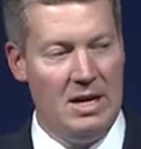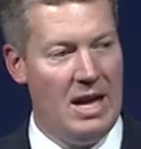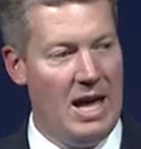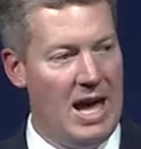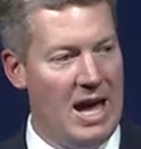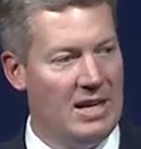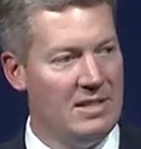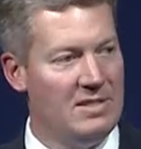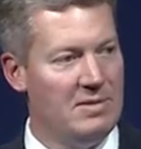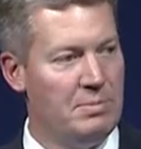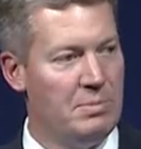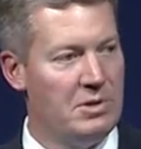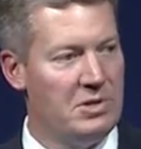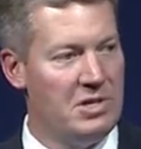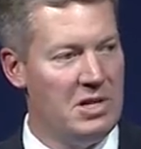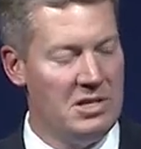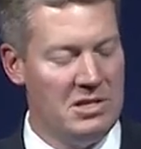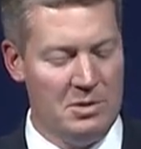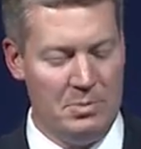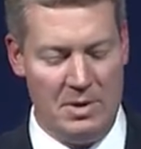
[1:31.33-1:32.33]
active
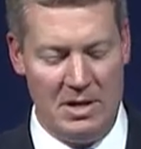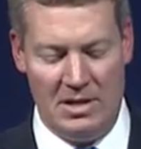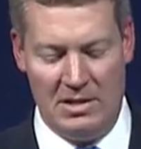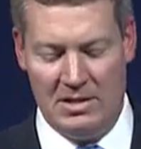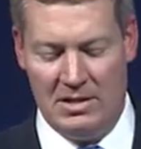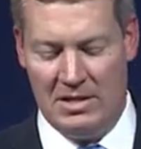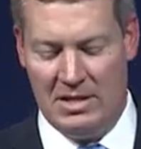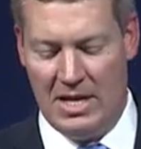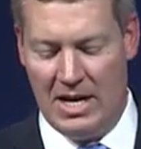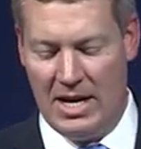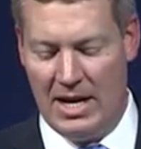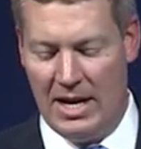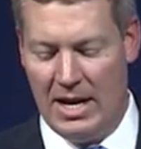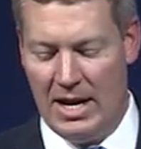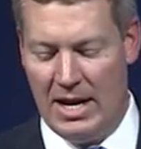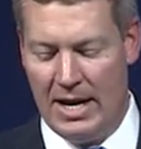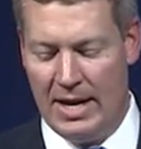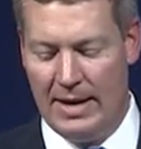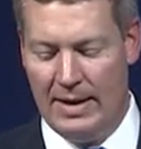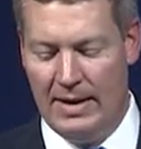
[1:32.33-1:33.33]
participant in
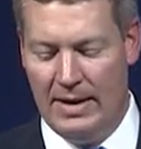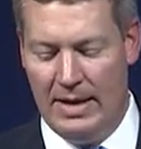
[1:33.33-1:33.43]
CII.